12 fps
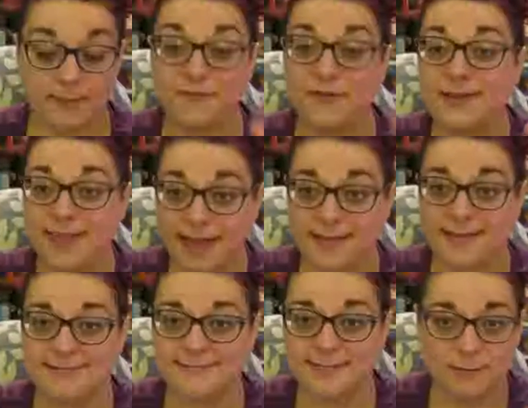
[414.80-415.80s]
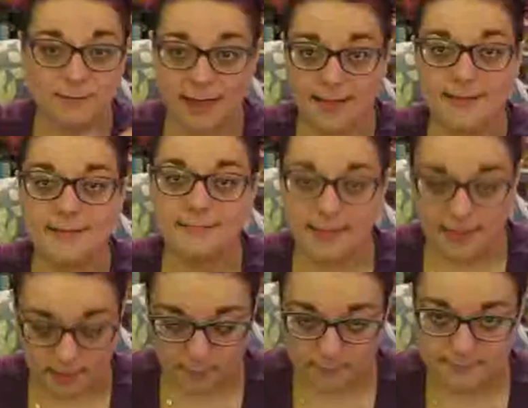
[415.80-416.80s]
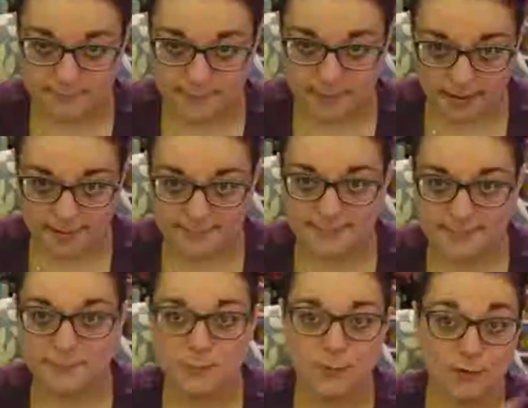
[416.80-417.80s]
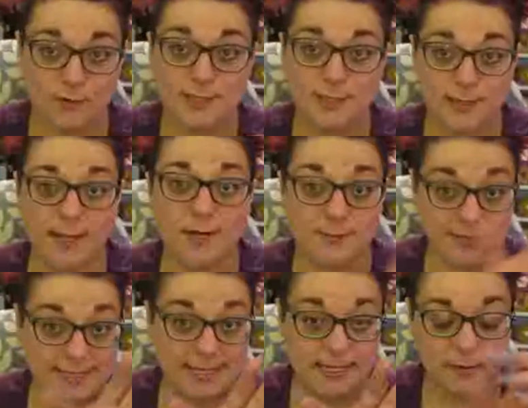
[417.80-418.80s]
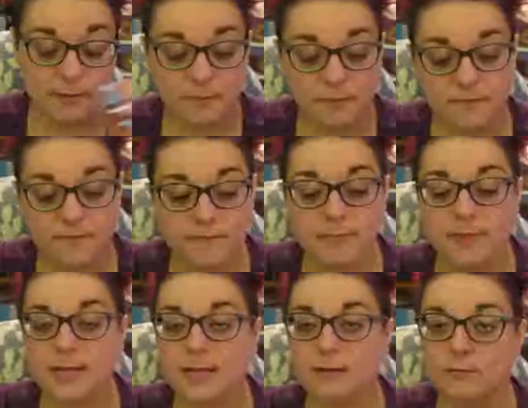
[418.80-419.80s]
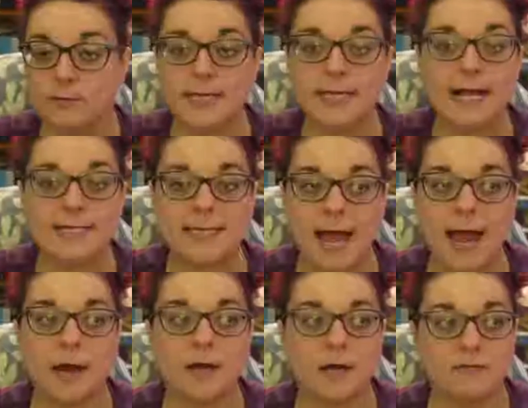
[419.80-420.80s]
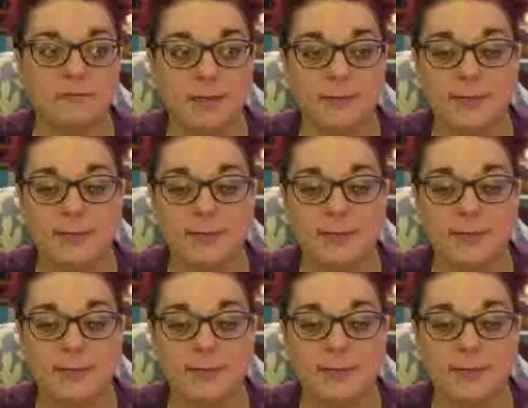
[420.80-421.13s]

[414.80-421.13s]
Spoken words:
friend Kelly. So, Kelly, thank you. All right. We'll address you later, but thank you. Really got tired of me